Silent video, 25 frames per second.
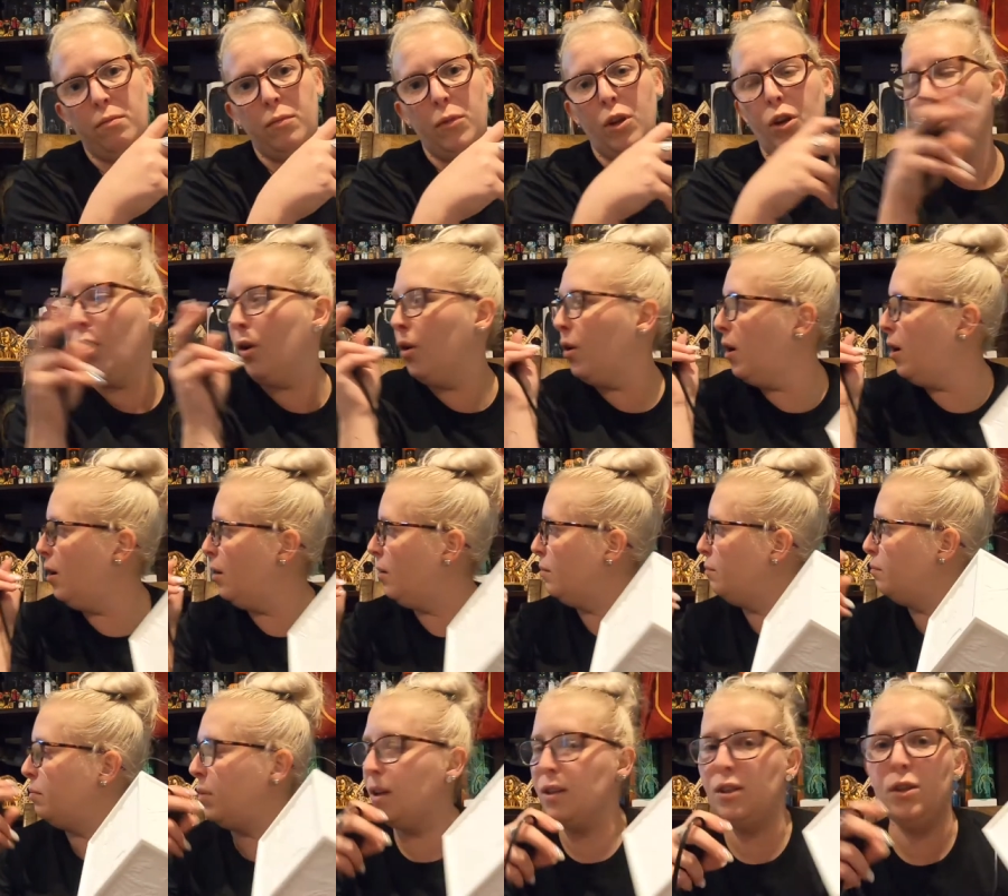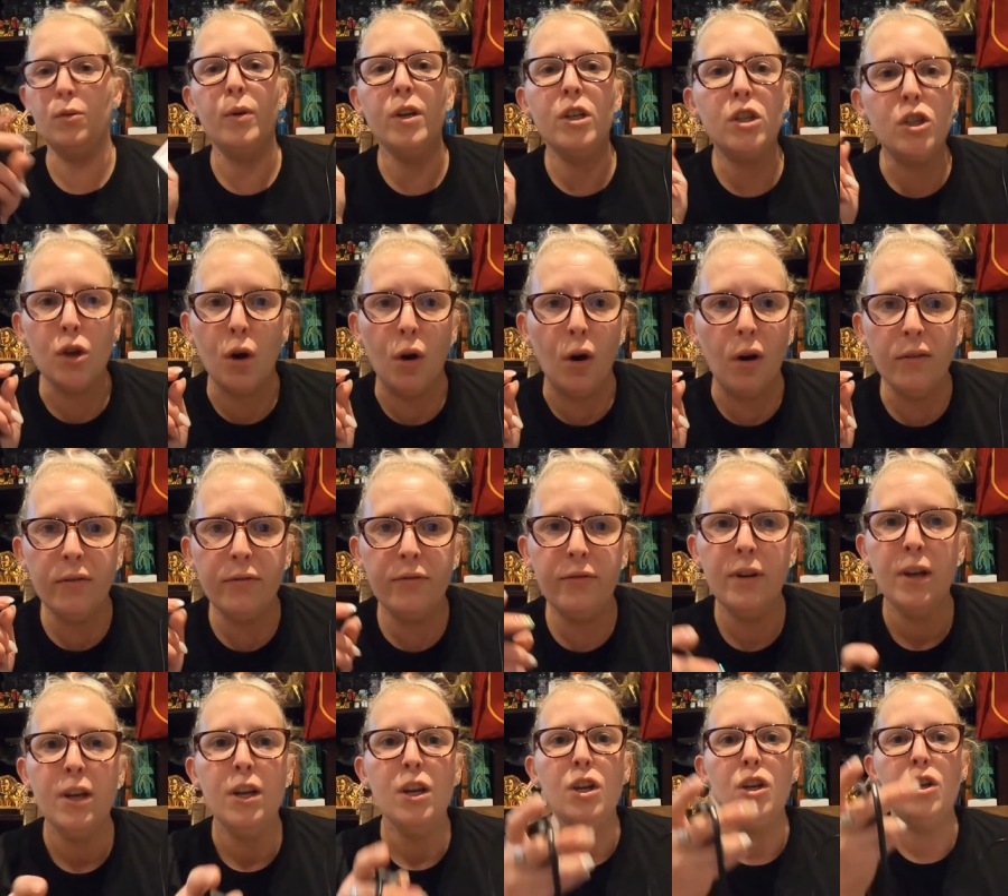you know, a, a switch
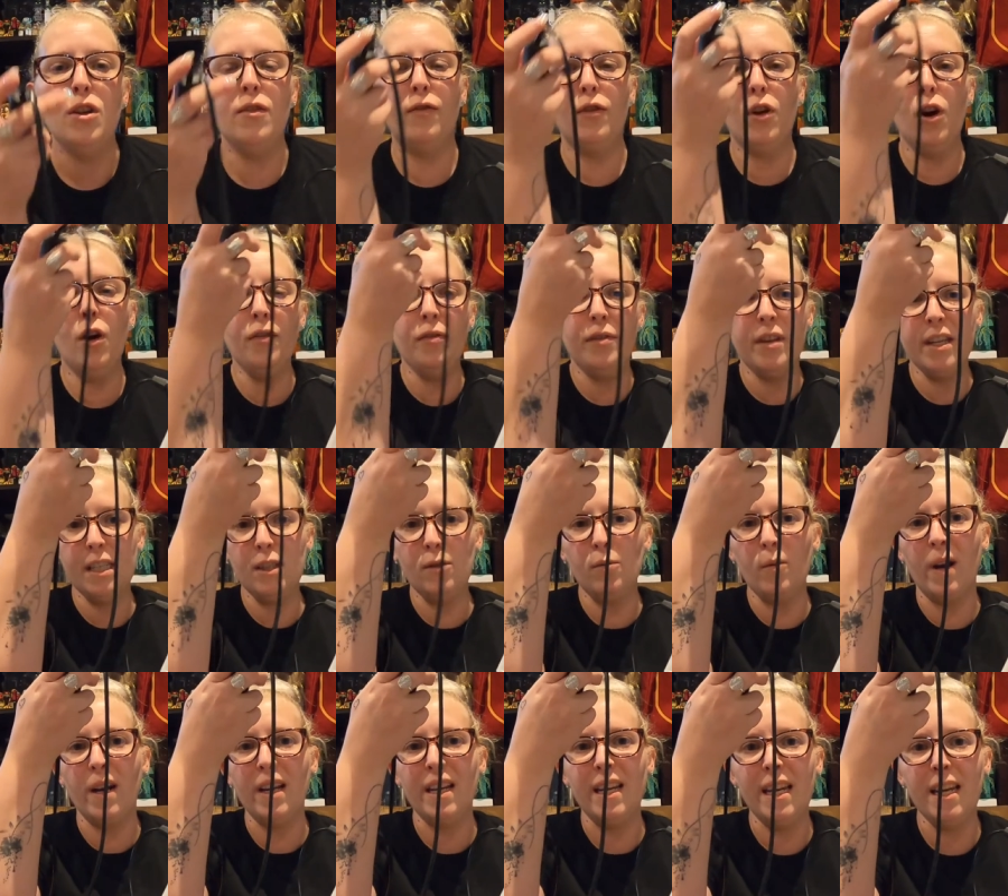off, you've got this one